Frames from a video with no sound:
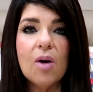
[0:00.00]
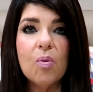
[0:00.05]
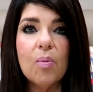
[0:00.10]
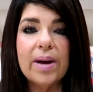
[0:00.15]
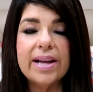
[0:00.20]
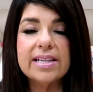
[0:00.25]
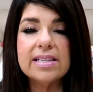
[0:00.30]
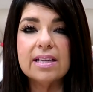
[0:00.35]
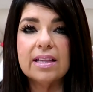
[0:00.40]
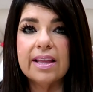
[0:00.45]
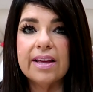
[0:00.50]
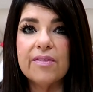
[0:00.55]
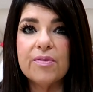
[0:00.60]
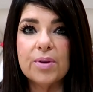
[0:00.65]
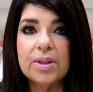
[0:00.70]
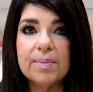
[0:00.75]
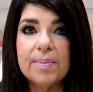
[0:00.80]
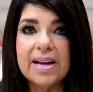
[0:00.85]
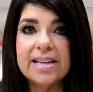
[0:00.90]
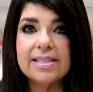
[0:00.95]
went to live
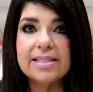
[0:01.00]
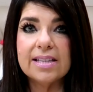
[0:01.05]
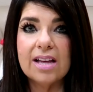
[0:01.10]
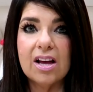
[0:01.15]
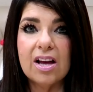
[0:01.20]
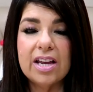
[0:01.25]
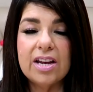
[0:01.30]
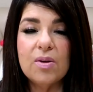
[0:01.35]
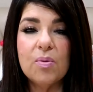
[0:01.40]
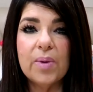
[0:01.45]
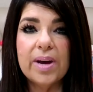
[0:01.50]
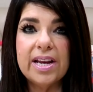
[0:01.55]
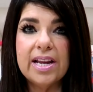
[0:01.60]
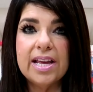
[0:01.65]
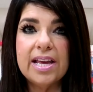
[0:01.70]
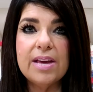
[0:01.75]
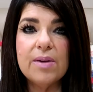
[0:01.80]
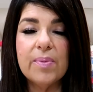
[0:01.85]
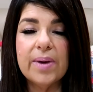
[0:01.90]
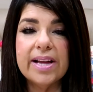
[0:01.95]
with my son when
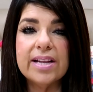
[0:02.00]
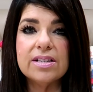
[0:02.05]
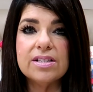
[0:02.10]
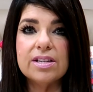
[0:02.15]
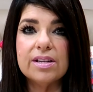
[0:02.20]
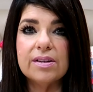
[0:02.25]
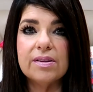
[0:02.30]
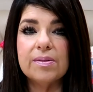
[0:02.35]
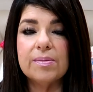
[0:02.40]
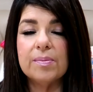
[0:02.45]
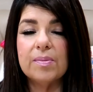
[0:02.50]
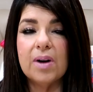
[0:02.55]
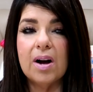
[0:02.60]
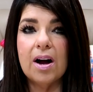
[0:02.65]
he went to